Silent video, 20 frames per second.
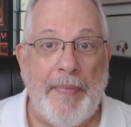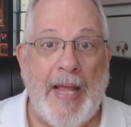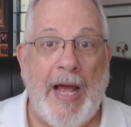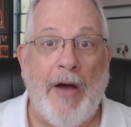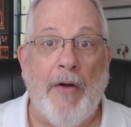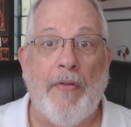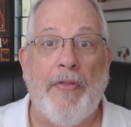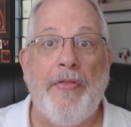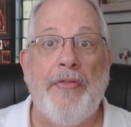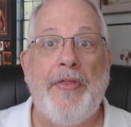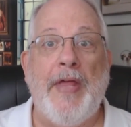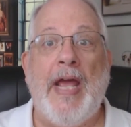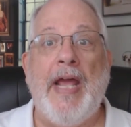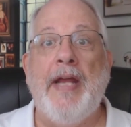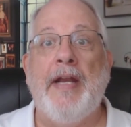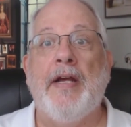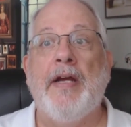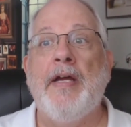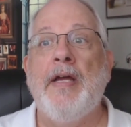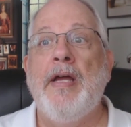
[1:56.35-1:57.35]
Now,
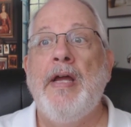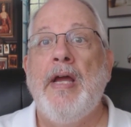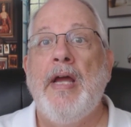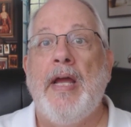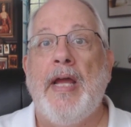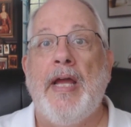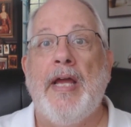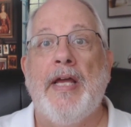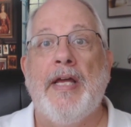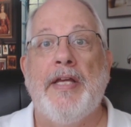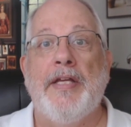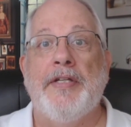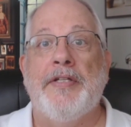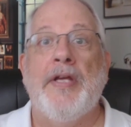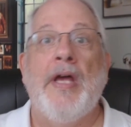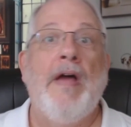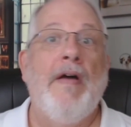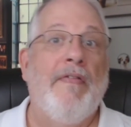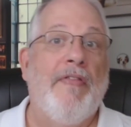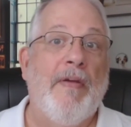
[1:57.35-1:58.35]
theta is